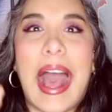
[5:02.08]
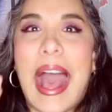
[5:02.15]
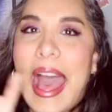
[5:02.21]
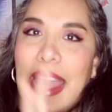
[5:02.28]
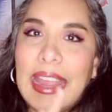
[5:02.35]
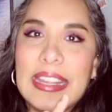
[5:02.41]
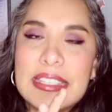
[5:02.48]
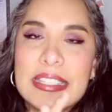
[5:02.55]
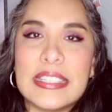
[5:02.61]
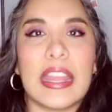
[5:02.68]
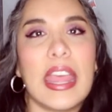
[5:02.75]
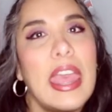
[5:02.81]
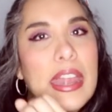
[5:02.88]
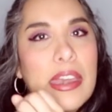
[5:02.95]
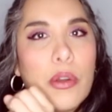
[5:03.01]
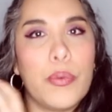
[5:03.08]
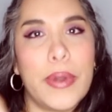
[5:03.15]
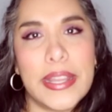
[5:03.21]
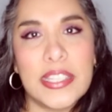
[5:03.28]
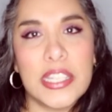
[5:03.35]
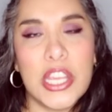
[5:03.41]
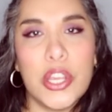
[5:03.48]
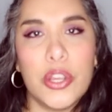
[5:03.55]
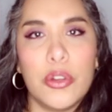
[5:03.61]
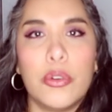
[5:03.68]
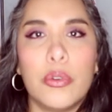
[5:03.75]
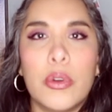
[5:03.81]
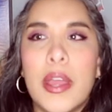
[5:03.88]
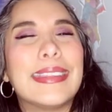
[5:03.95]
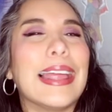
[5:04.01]
heist and a
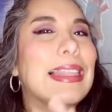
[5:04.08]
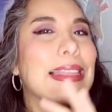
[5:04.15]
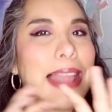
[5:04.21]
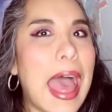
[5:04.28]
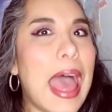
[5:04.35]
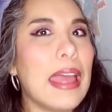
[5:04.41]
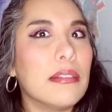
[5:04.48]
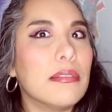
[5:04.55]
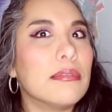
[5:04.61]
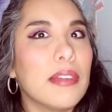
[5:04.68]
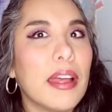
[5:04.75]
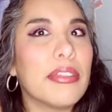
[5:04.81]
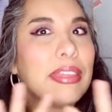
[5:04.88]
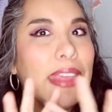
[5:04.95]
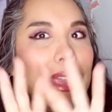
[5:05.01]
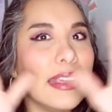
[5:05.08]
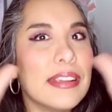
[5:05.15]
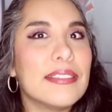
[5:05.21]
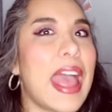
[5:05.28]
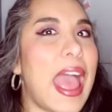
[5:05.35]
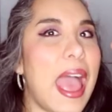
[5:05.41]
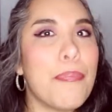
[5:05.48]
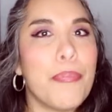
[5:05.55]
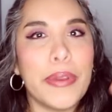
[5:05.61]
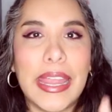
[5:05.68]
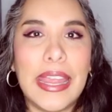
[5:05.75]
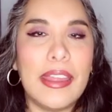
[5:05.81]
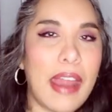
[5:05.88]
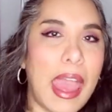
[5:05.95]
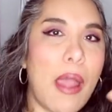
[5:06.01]
rescue. It's a lot of things
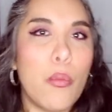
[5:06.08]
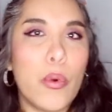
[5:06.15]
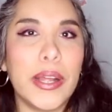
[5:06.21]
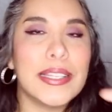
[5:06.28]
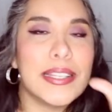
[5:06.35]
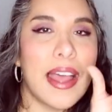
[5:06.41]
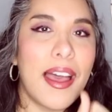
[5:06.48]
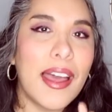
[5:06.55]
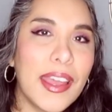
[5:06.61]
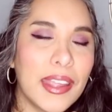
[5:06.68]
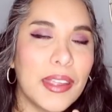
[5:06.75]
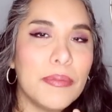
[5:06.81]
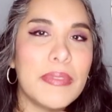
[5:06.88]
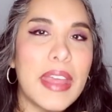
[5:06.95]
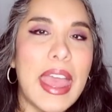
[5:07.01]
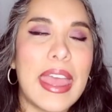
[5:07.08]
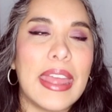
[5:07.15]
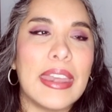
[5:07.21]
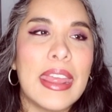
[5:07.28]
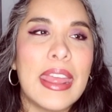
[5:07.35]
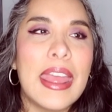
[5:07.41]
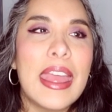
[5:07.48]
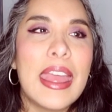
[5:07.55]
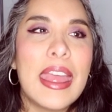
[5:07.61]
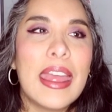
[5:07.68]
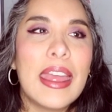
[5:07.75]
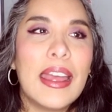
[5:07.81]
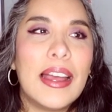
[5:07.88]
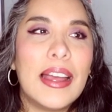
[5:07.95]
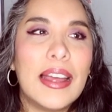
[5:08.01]
happening at one time that
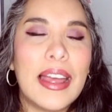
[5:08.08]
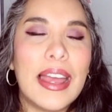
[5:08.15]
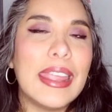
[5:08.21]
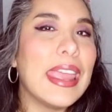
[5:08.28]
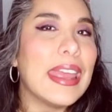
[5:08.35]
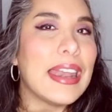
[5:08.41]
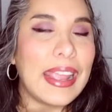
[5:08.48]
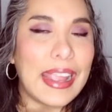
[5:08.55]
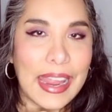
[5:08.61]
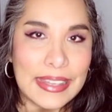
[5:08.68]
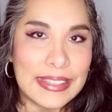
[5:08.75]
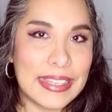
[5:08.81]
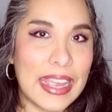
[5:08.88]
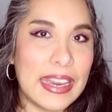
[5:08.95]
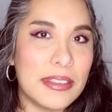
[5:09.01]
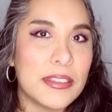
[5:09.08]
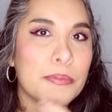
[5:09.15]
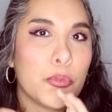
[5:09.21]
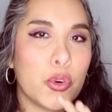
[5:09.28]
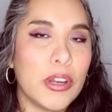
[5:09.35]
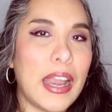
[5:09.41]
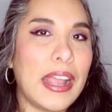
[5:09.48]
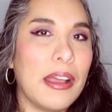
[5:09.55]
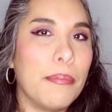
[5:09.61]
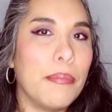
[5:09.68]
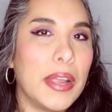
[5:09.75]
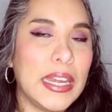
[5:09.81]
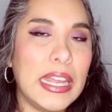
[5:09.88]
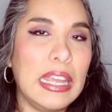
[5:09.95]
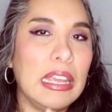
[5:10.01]
again, like I said, it's more like a
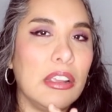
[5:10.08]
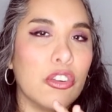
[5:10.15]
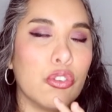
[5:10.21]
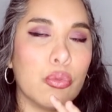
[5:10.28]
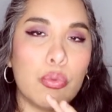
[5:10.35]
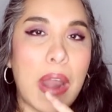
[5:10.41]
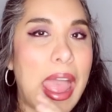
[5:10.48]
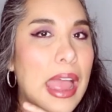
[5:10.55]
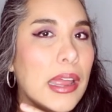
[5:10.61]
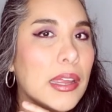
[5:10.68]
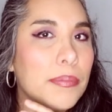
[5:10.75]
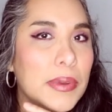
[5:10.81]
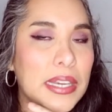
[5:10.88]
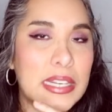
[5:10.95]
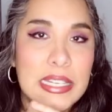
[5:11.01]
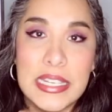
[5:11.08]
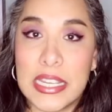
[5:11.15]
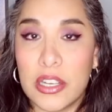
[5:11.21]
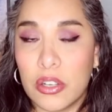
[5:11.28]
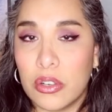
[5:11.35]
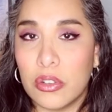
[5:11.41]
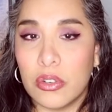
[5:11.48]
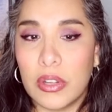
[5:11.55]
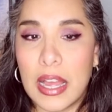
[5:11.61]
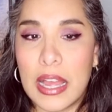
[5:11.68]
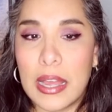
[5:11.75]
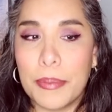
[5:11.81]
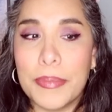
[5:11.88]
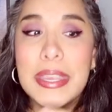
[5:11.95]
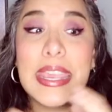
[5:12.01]
money grab deal.
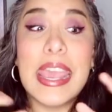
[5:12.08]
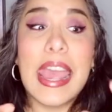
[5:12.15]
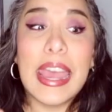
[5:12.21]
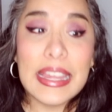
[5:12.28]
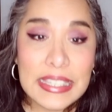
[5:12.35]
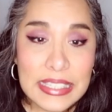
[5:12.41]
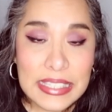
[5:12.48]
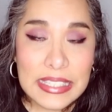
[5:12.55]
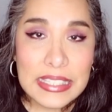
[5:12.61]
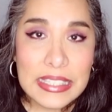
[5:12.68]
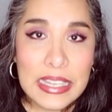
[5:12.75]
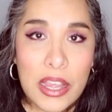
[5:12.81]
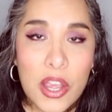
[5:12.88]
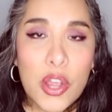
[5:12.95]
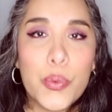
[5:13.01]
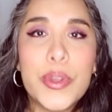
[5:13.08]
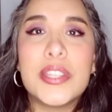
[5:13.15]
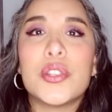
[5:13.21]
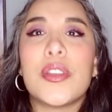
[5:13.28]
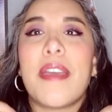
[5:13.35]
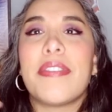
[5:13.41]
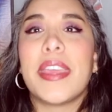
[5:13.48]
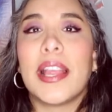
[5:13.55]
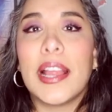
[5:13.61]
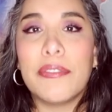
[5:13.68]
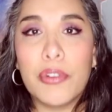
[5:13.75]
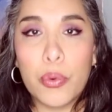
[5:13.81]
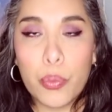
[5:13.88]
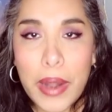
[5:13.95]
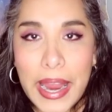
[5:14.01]
Yes, we still have the
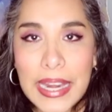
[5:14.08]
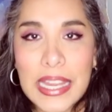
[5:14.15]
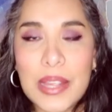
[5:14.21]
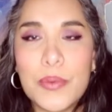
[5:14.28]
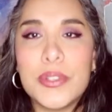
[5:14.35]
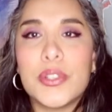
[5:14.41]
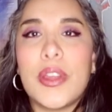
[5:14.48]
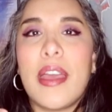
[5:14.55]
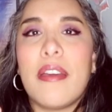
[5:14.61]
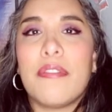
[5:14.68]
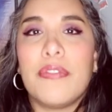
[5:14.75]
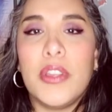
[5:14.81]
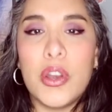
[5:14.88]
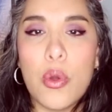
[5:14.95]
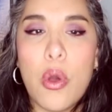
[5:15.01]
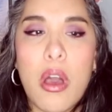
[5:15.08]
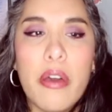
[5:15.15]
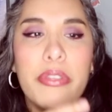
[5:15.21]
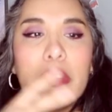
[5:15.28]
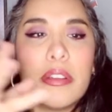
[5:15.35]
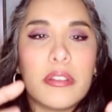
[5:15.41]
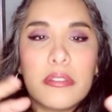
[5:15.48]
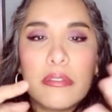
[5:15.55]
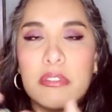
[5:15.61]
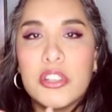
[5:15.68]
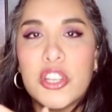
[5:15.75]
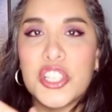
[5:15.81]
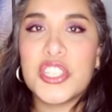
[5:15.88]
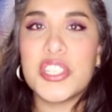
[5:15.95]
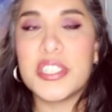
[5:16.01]
clever writing, we still have, you know, all the
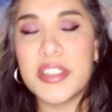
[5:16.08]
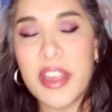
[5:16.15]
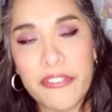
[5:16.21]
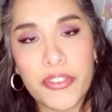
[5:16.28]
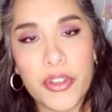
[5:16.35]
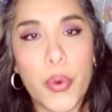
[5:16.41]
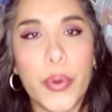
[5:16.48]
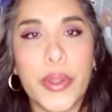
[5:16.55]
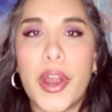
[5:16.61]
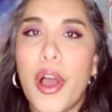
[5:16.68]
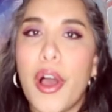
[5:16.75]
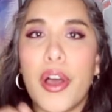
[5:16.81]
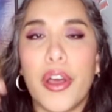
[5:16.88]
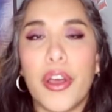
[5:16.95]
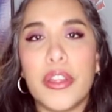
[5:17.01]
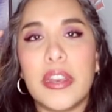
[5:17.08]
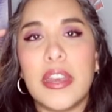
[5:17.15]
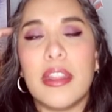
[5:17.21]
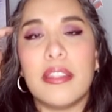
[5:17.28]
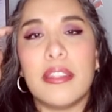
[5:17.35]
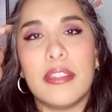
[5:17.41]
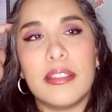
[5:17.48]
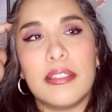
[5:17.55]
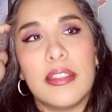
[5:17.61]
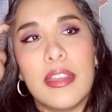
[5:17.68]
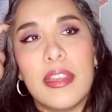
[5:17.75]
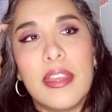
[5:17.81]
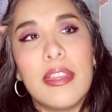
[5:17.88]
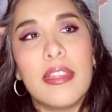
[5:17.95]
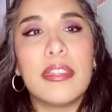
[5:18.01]
good stuff going on and
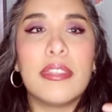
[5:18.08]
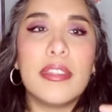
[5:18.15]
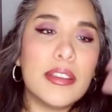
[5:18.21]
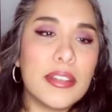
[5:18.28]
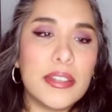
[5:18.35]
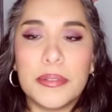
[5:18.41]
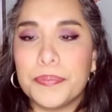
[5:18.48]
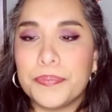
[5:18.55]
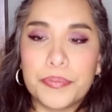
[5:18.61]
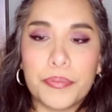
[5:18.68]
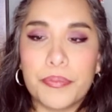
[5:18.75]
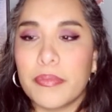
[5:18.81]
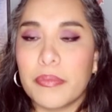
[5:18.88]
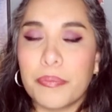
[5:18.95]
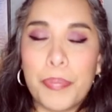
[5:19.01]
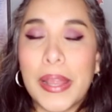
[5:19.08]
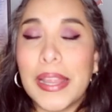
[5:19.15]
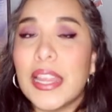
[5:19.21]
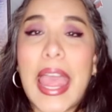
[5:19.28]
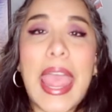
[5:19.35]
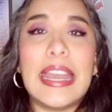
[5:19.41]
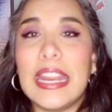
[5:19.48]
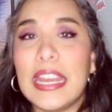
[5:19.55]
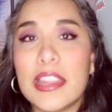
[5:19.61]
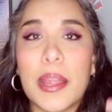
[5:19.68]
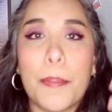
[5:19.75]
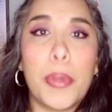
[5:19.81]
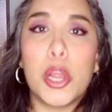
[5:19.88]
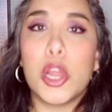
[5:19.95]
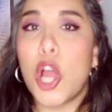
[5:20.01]
the planning and
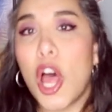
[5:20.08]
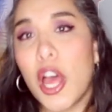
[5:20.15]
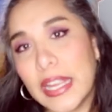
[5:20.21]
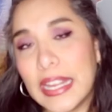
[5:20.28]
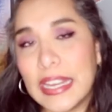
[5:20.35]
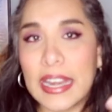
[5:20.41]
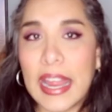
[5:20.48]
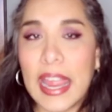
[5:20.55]
the plotting and